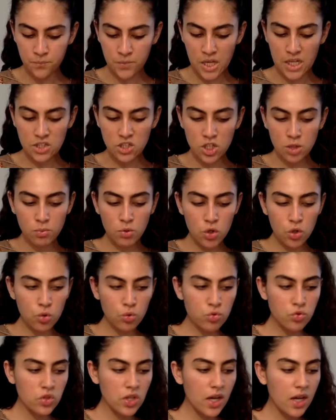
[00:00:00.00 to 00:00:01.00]
It's someone
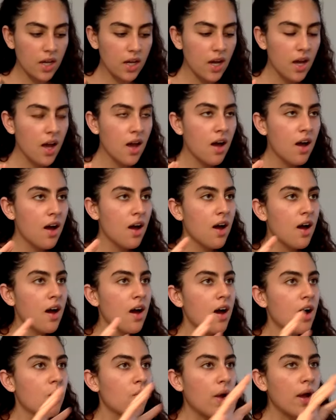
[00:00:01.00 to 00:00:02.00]
who's like,
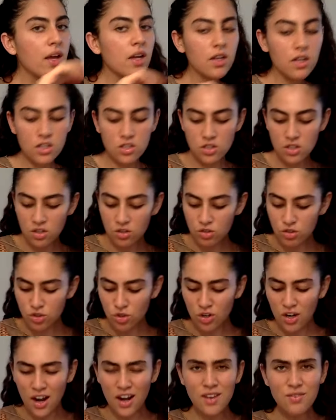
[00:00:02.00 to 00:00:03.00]
right? Because they're
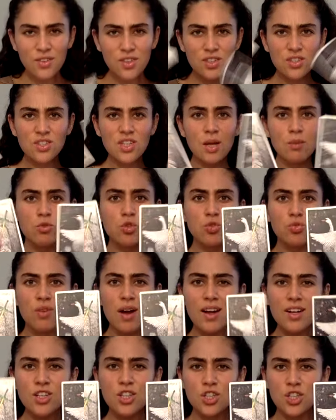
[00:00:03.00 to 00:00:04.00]
so kind of in the same
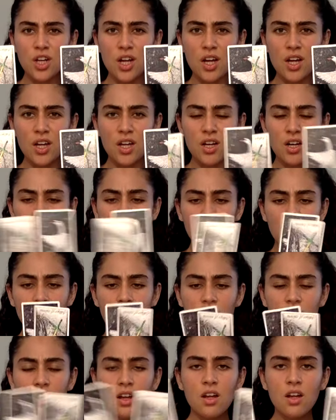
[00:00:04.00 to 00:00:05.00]
direction,
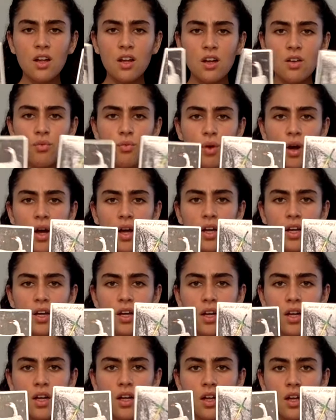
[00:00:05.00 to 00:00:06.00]

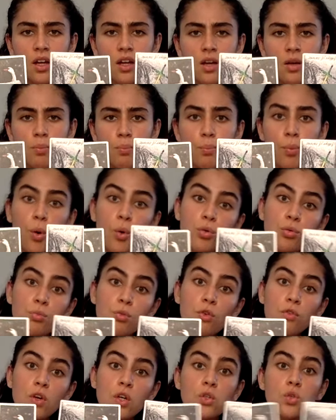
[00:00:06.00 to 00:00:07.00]
right? Both
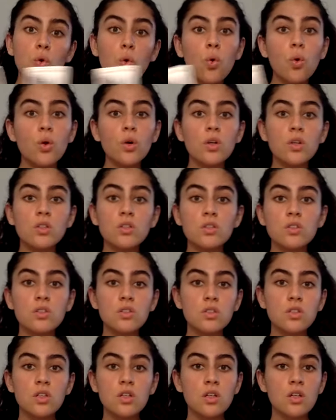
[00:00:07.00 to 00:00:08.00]
moving
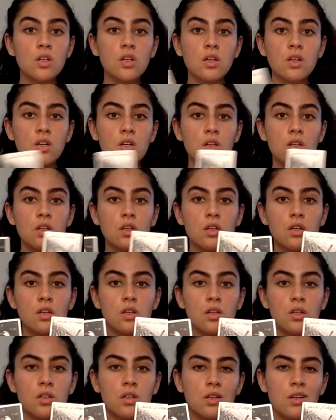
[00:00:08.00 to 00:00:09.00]
towards,
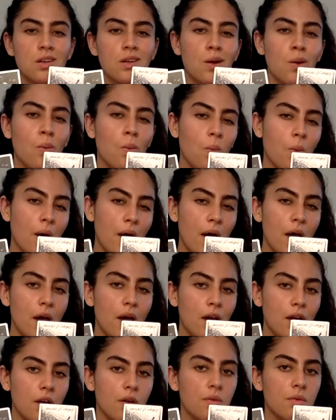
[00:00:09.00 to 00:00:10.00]
in a
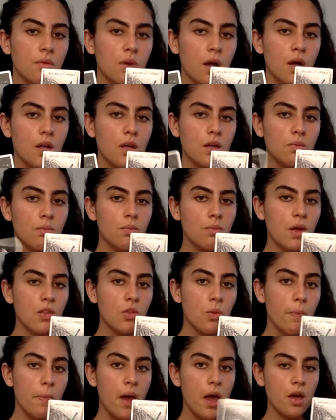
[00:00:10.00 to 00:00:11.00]
way, right? At
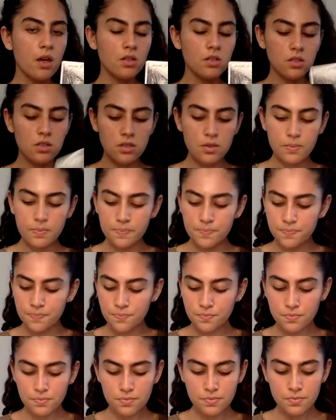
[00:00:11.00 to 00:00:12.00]
the base,
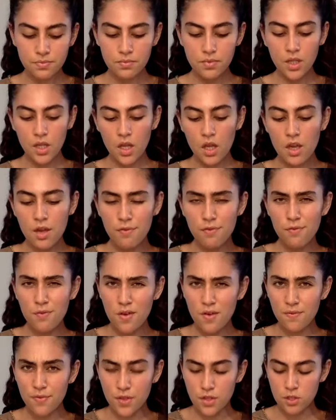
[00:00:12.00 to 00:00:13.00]
if
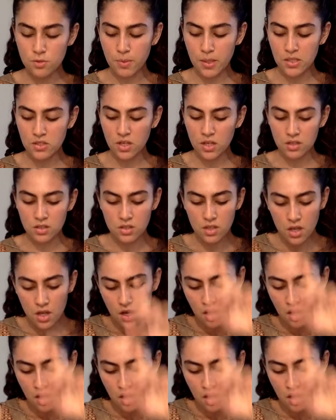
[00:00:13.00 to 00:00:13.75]
this makes sense.